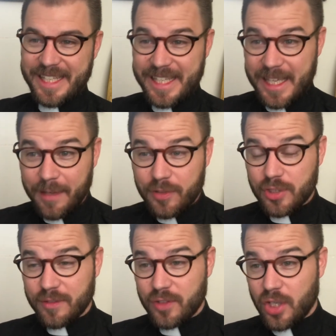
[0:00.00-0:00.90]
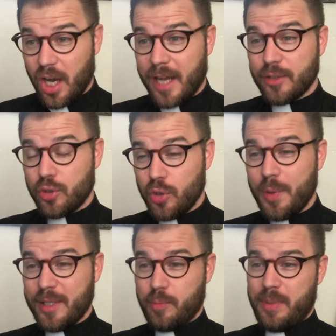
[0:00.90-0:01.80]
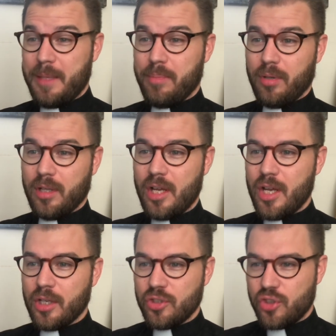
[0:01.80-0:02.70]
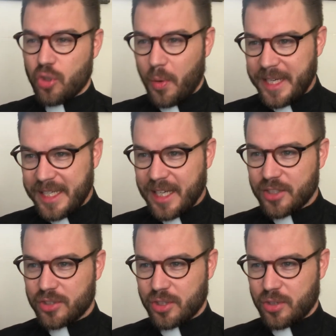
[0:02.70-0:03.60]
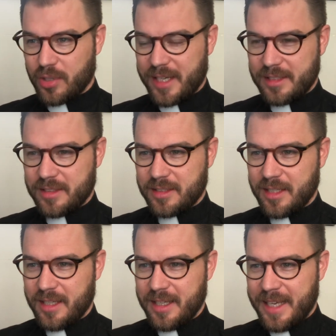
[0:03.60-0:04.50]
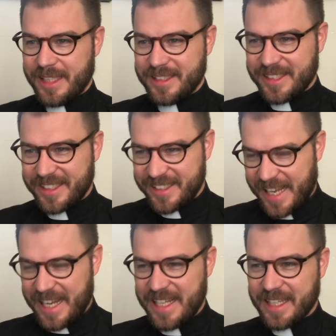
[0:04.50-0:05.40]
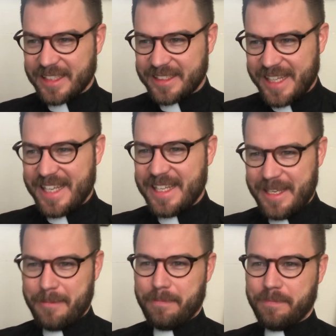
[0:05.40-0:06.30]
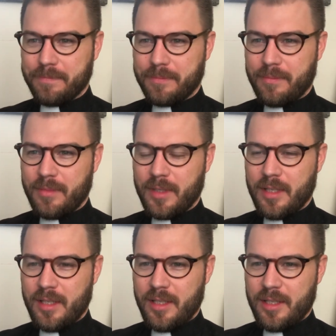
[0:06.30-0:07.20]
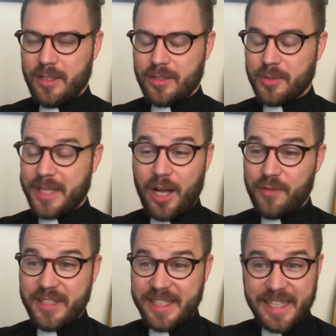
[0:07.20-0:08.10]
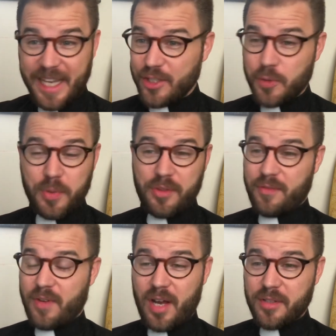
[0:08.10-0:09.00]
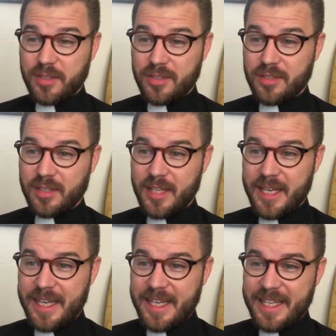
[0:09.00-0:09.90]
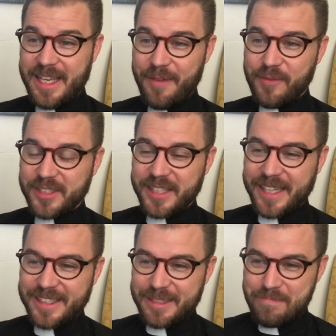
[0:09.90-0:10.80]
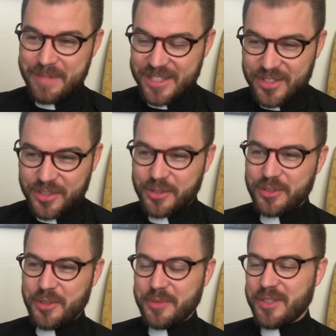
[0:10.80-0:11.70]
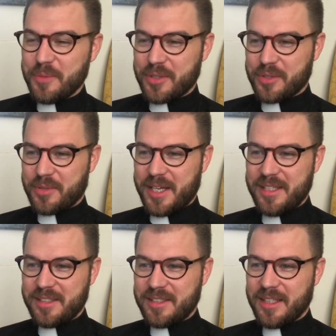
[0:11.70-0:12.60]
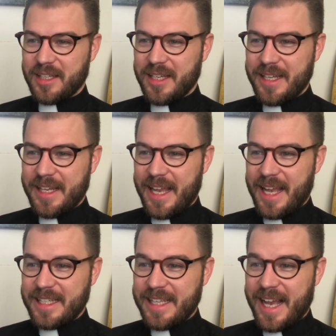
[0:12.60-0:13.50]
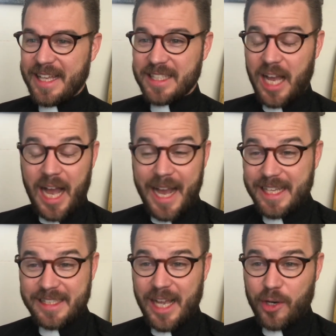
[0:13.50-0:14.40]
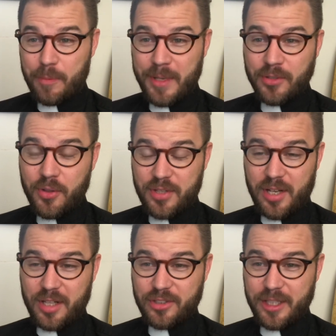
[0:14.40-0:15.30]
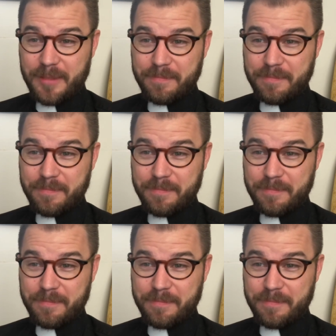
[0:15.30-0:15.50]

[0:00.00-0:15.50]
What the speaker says: gifts of God to his people, joining us to Christ and sustaining us in him. So Calvin engages with the fathers, he emphasizes mystical union with Christ, and he has a high sacramental theology.